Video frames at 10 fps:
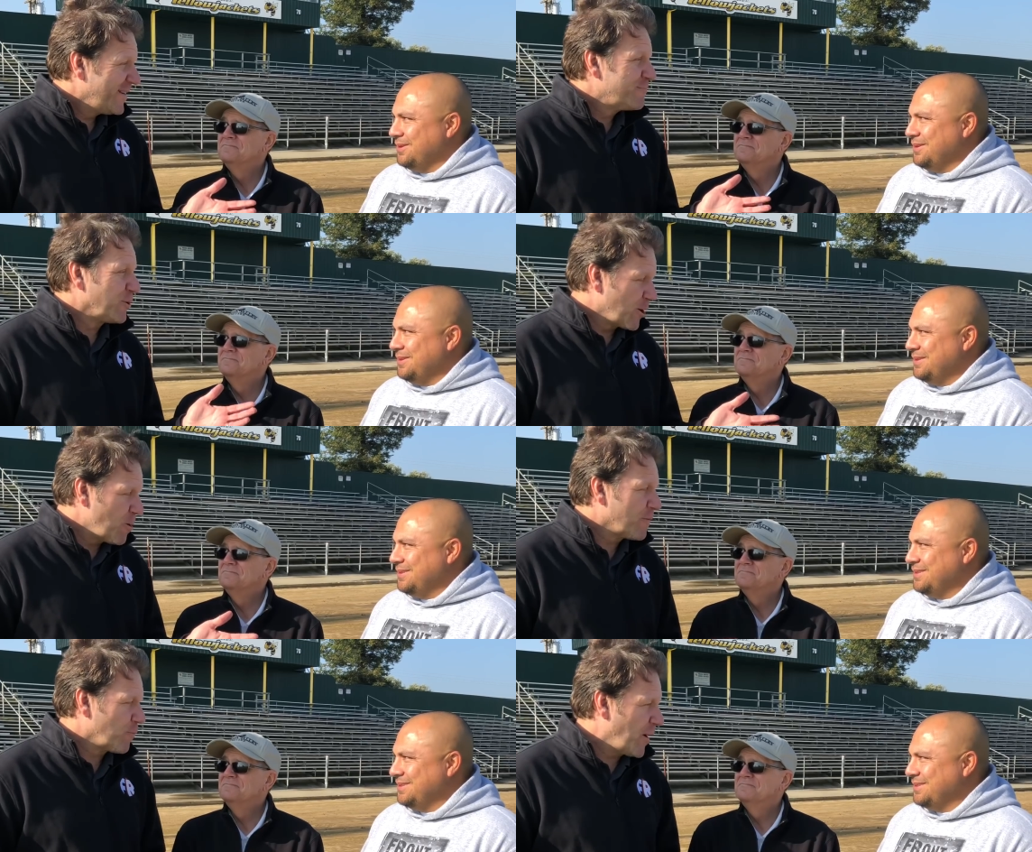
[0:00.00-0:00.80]
Speaker 1: We'll
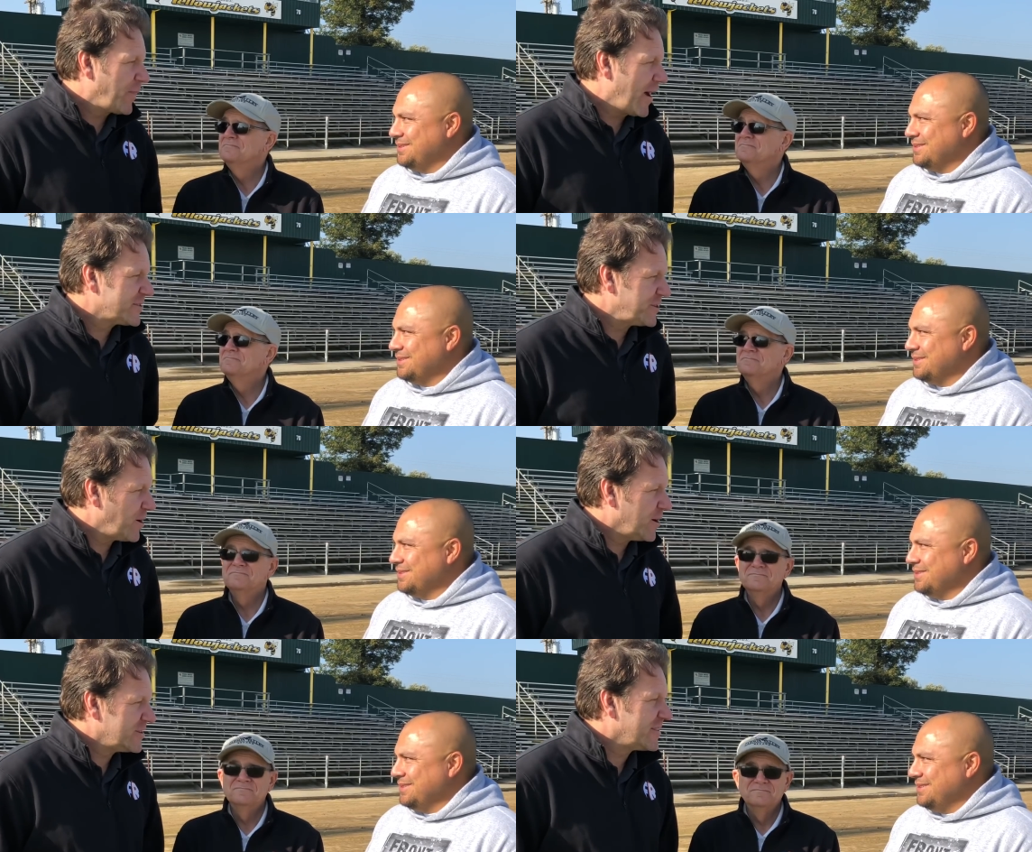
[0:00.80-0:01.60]
go over 1,000
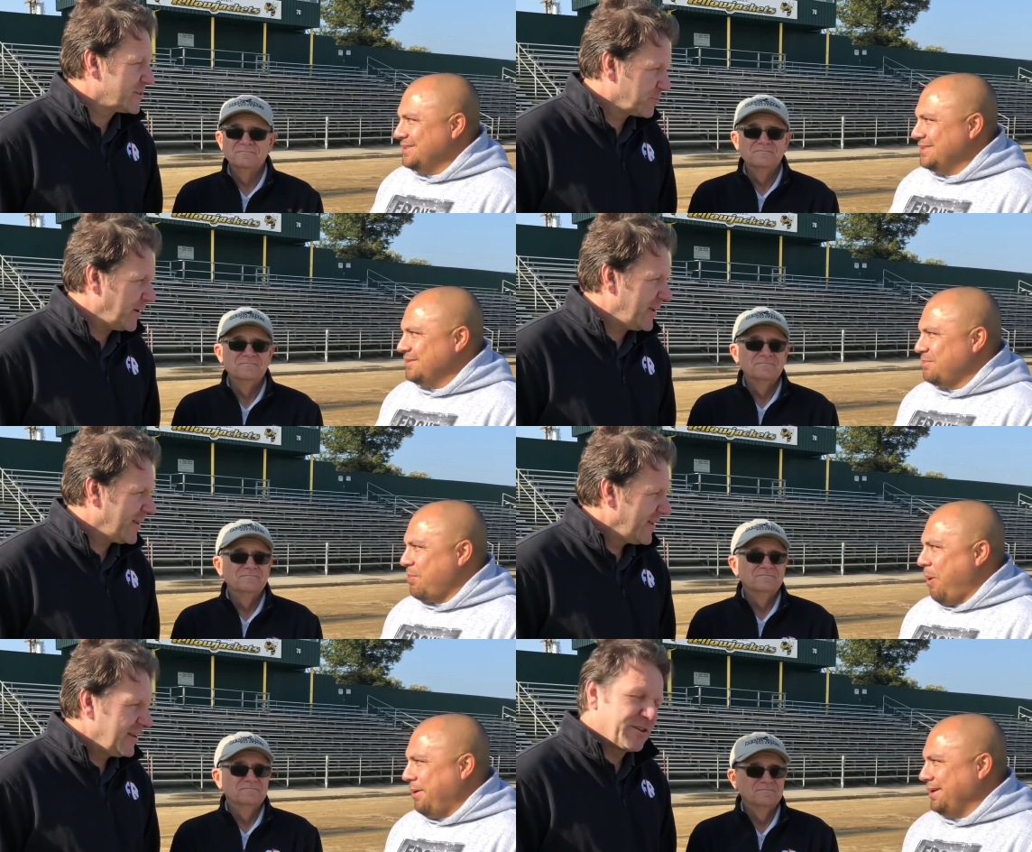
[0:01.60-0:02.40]
yards this week.
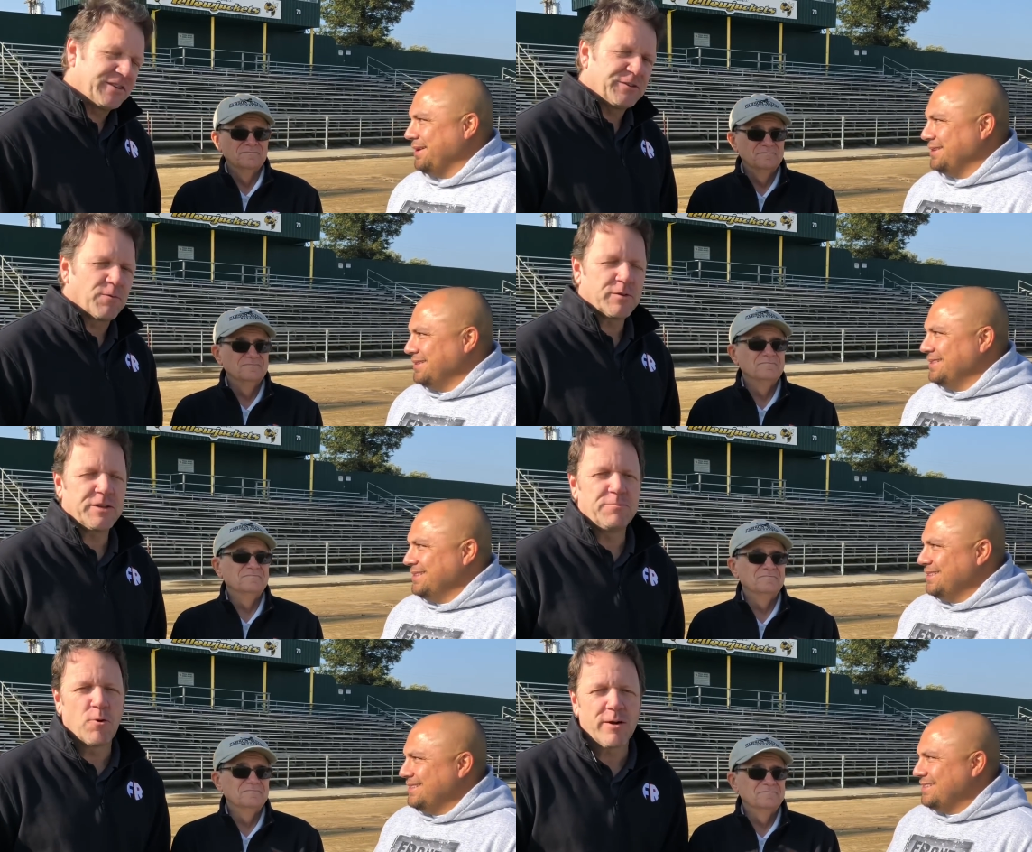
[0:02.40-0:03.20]
He just needs
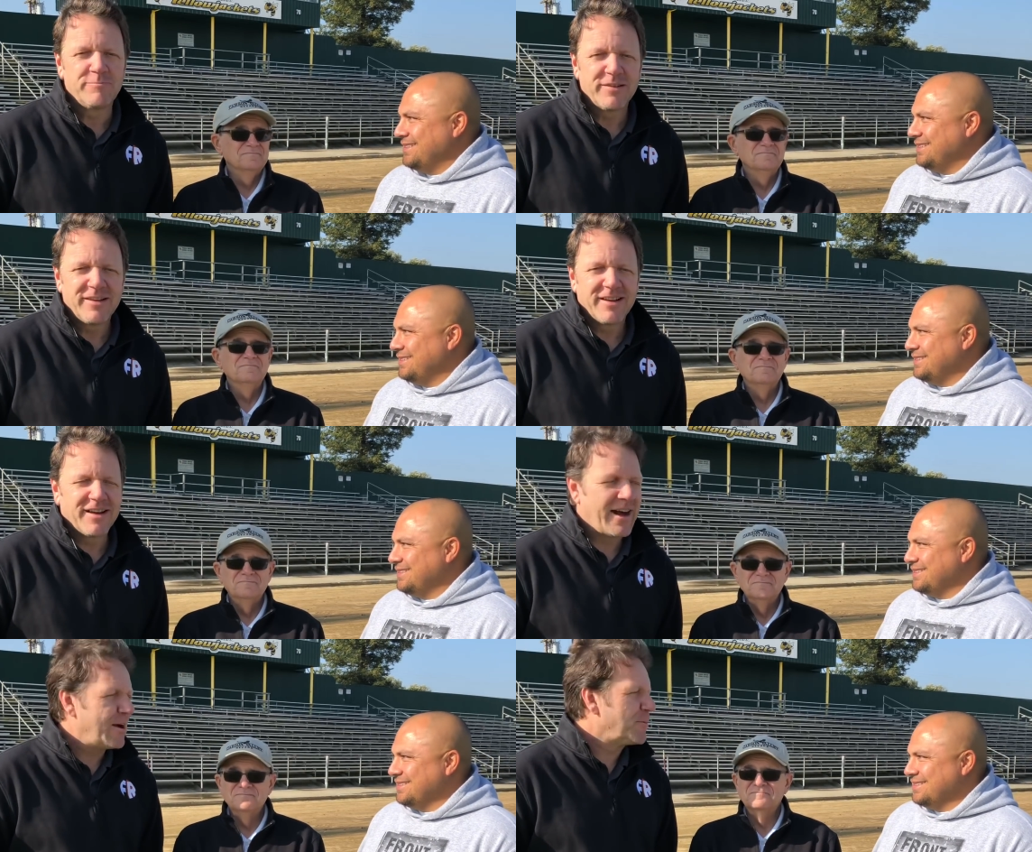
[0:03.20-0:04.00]
14 more.
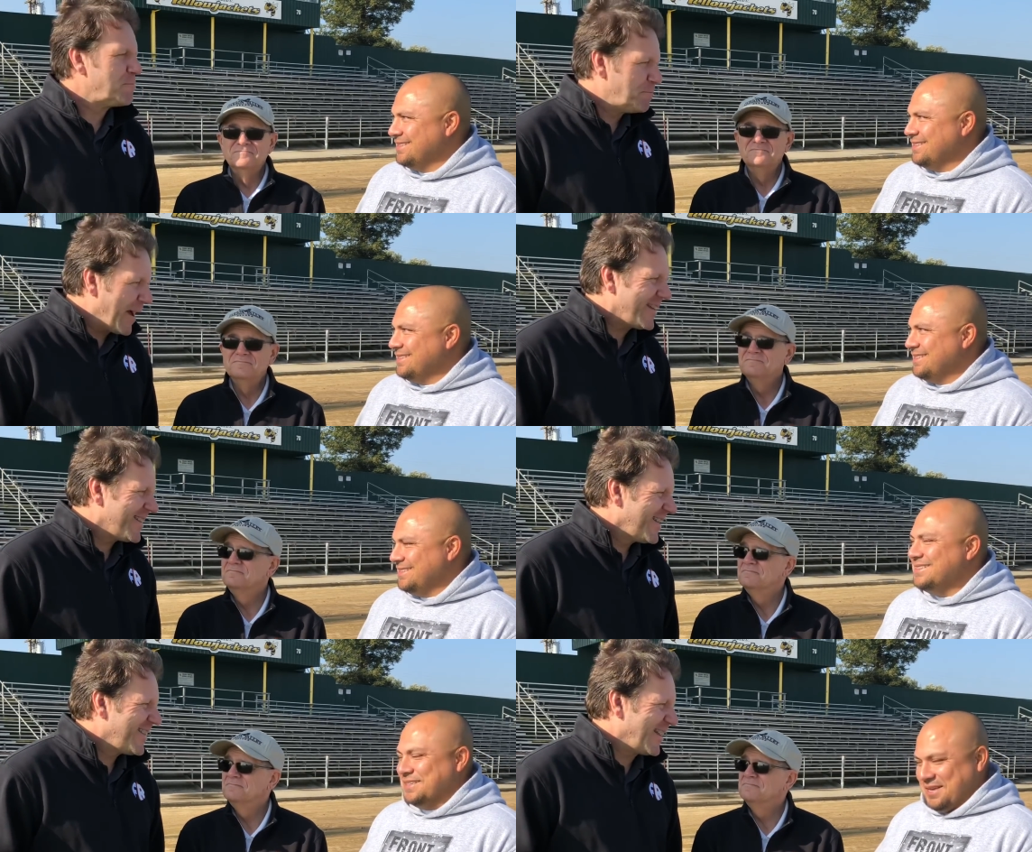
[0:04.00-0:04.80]
Uh, I would bet
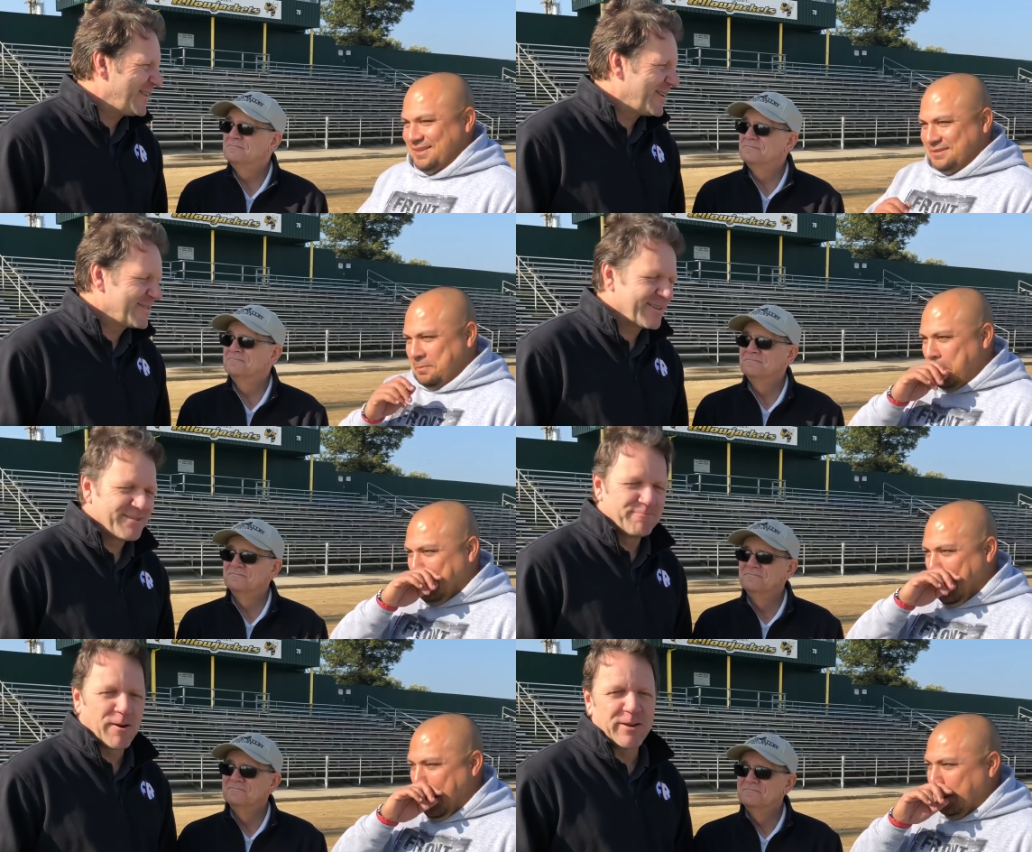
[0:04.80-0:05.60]
that he does it,
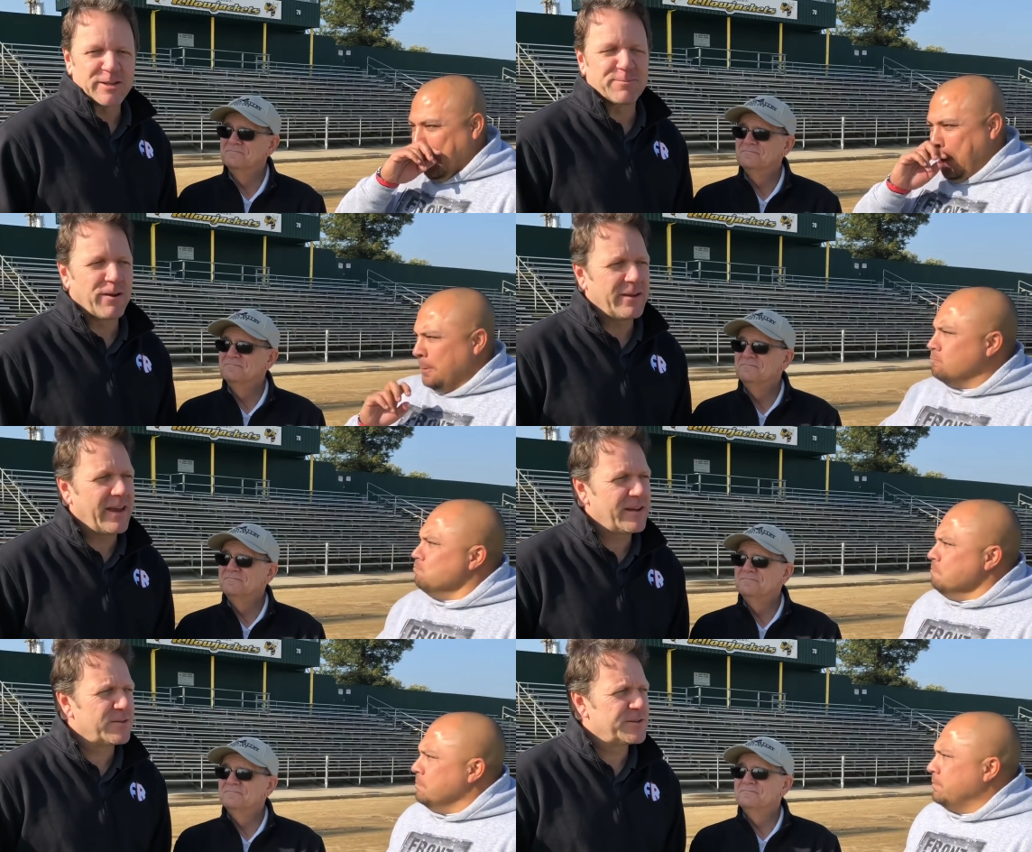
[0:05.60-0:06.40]
yeah. barring a sprained
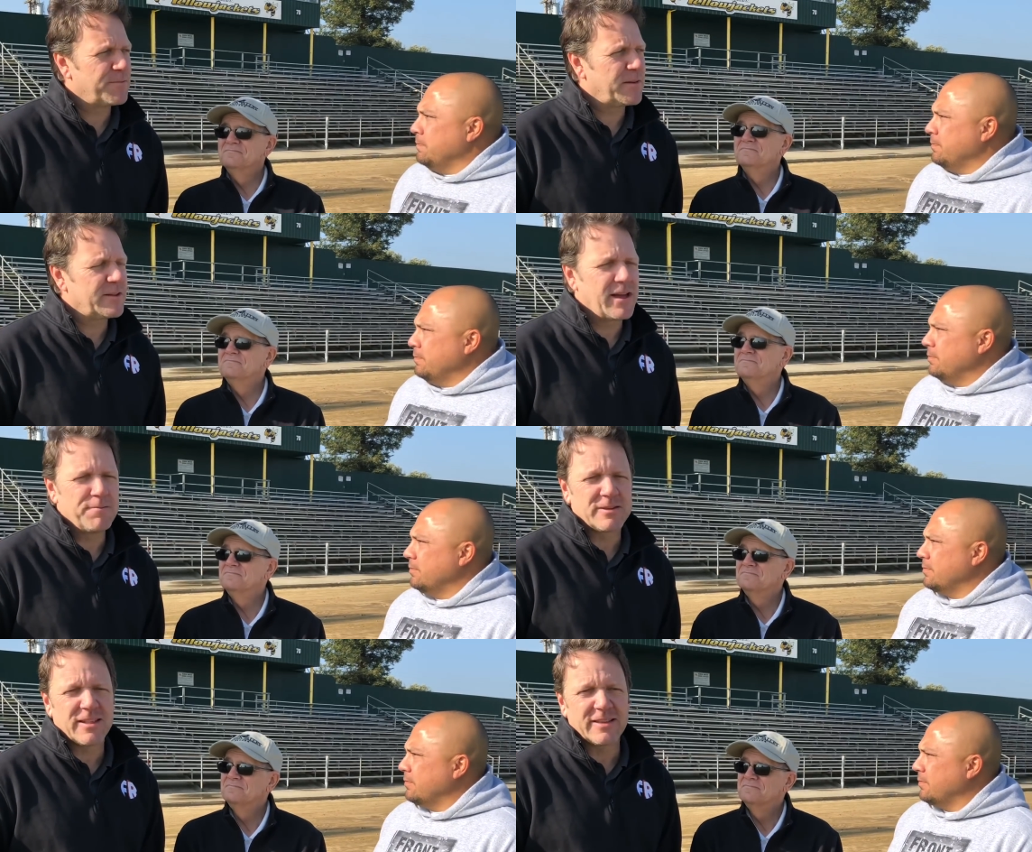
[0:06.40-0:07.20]
ankle or something
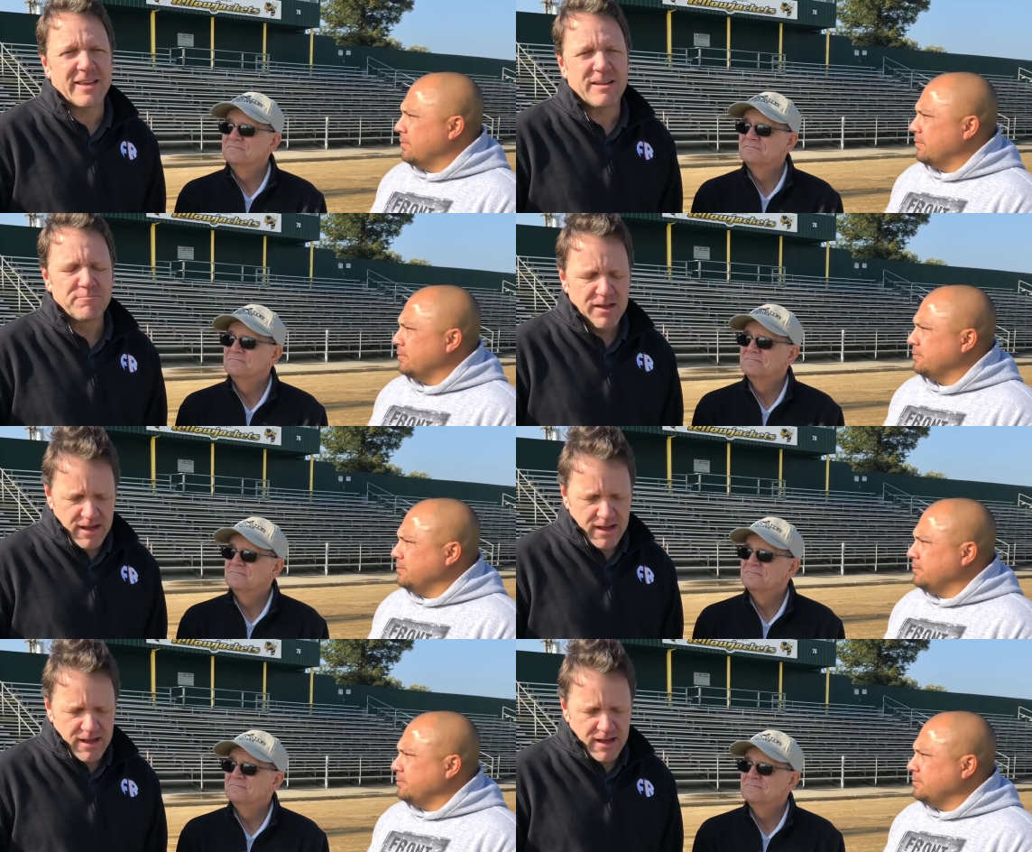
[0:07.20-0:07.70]
calamitous like that.